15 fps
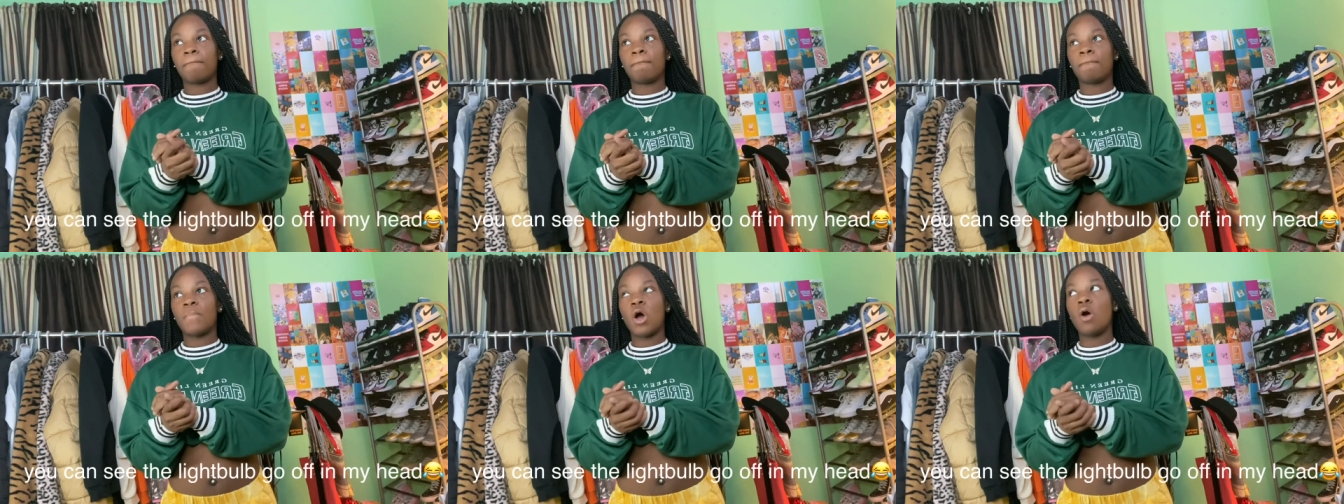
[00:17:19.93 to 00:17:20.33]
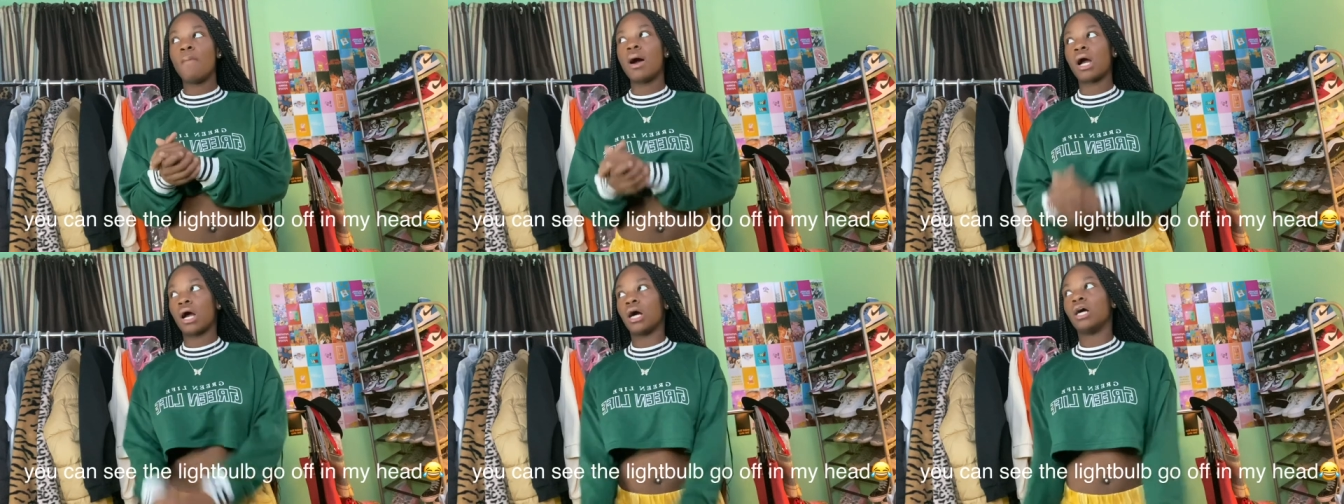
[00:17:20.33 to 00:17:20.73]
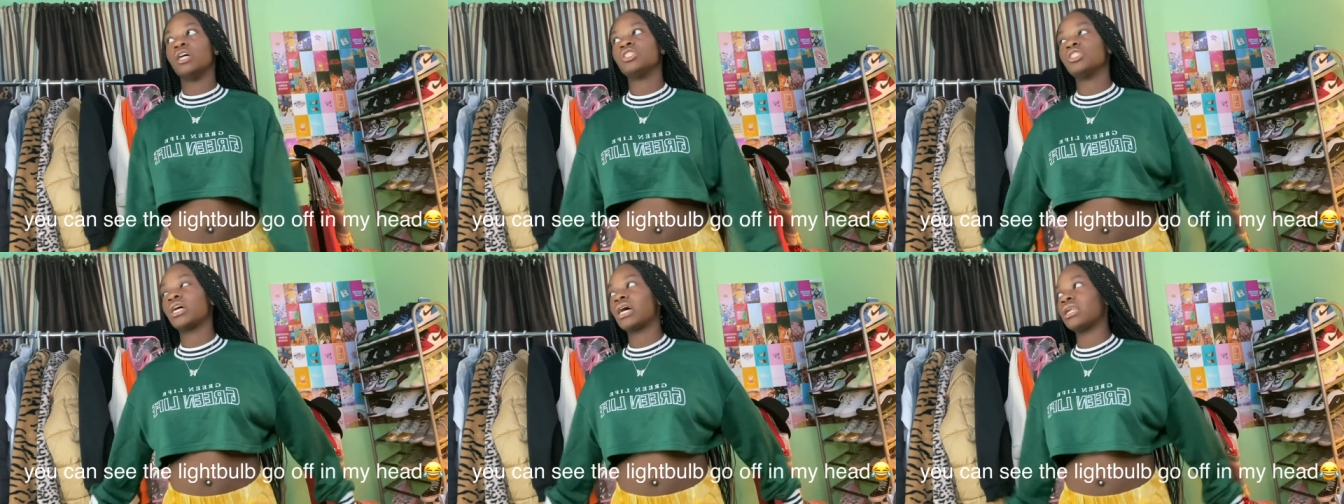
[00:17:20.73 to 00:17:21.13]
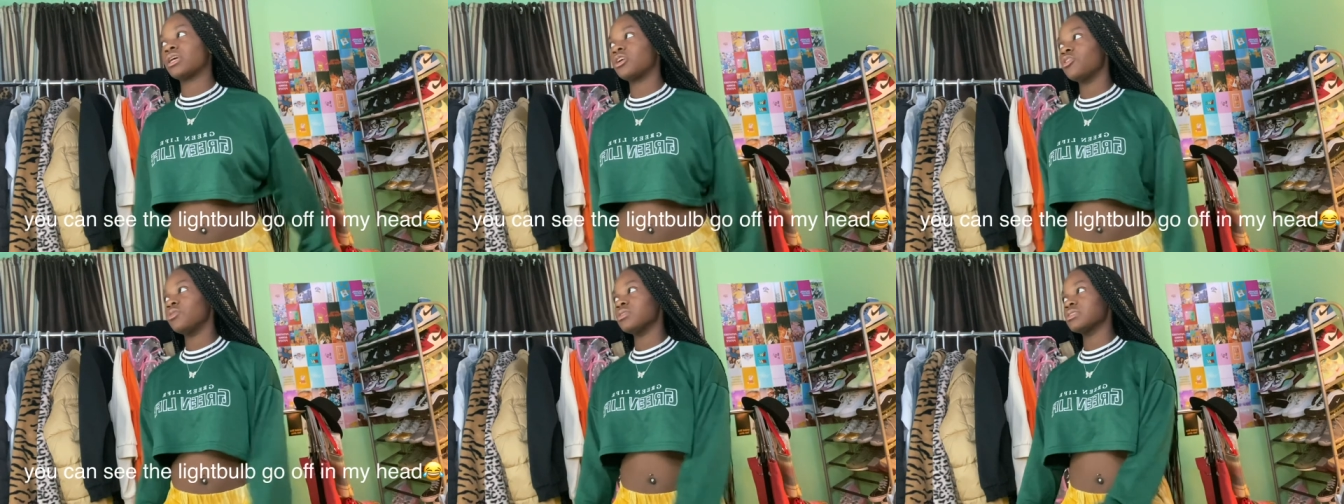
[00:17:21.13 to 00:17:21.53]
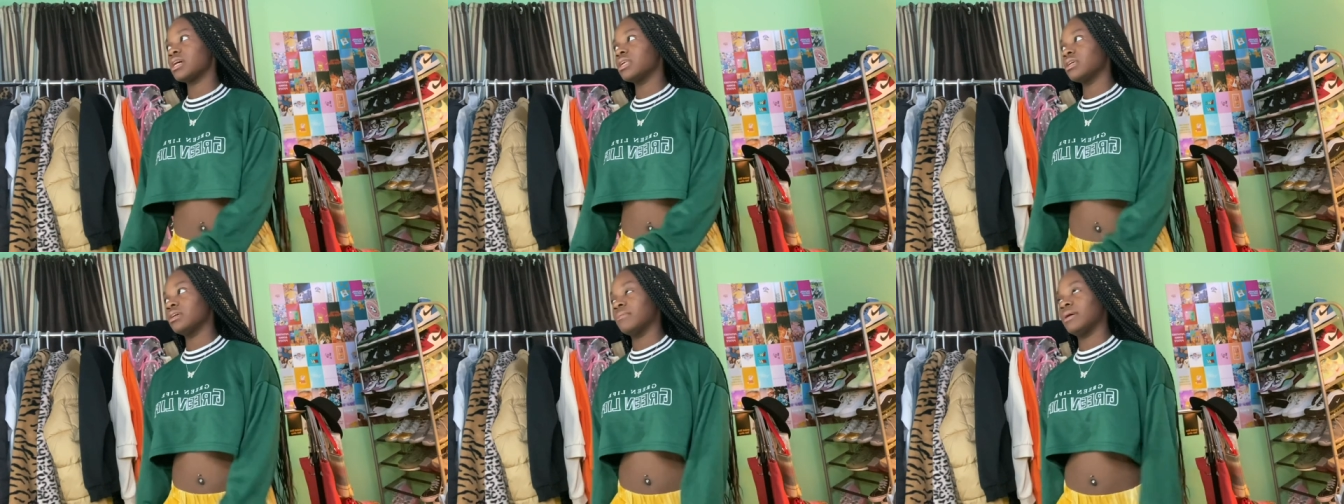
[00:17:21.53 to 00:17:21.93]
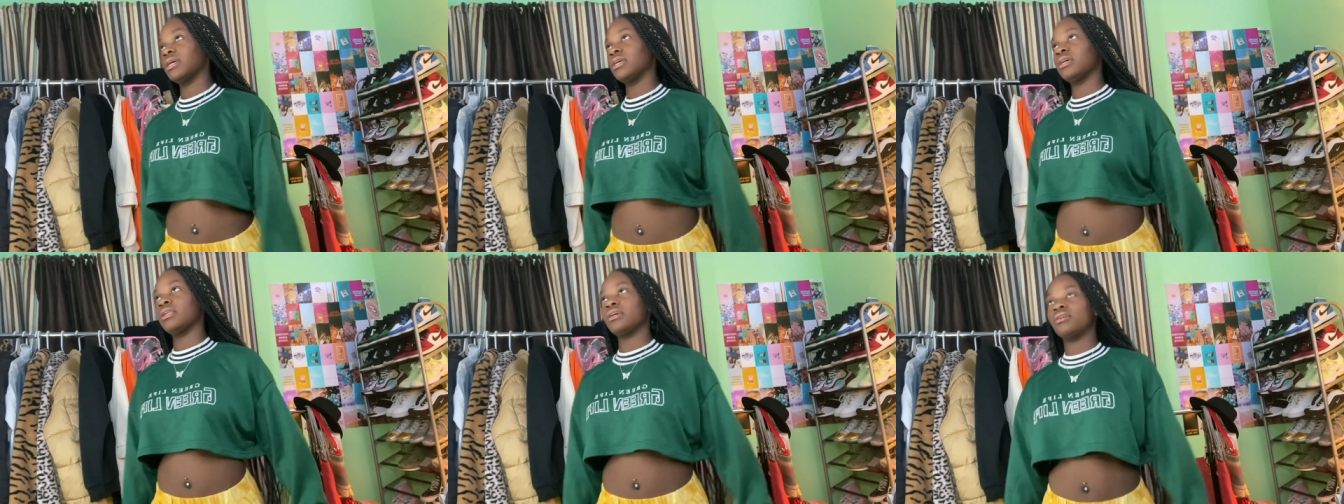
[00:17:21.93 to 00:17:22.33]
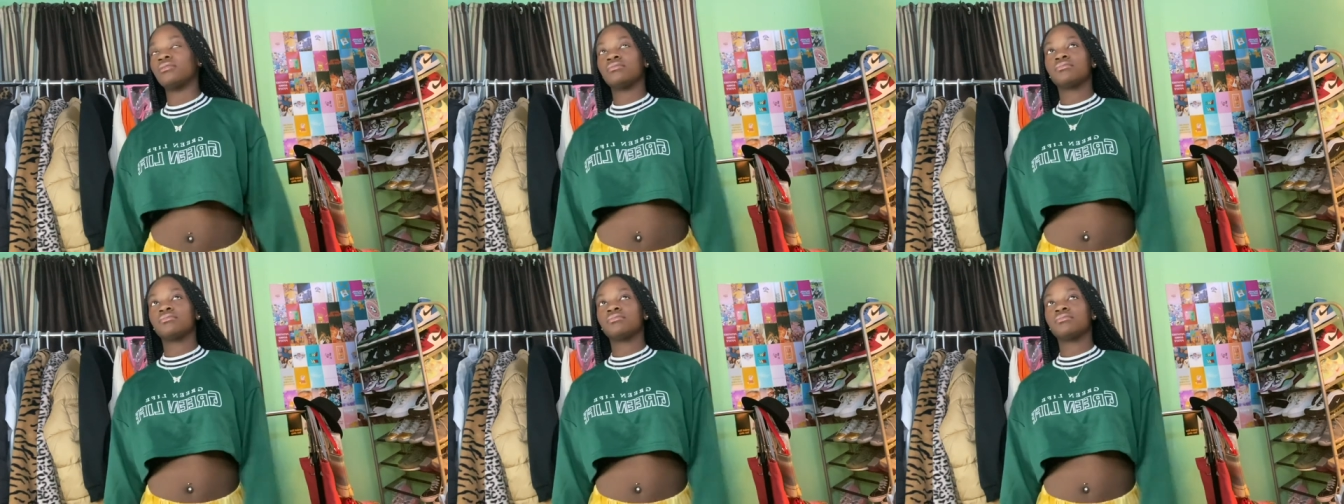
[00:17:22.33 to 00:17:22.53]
Oh my gosh, I got the cutest idea in my head now.